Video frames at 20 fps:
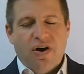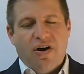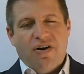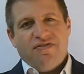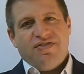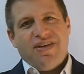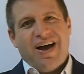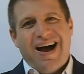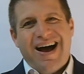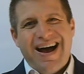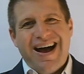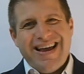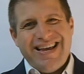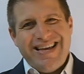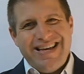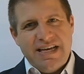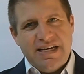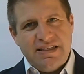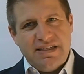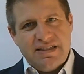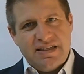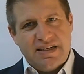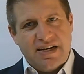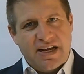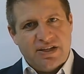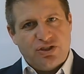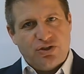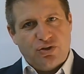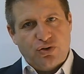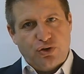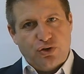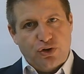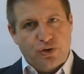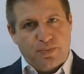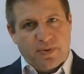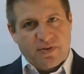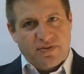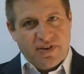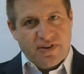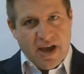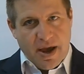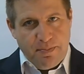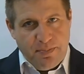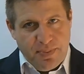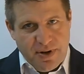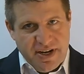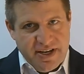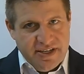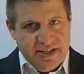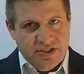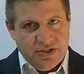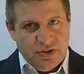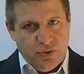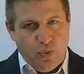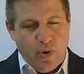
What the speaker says: of the IE International Group of Companies,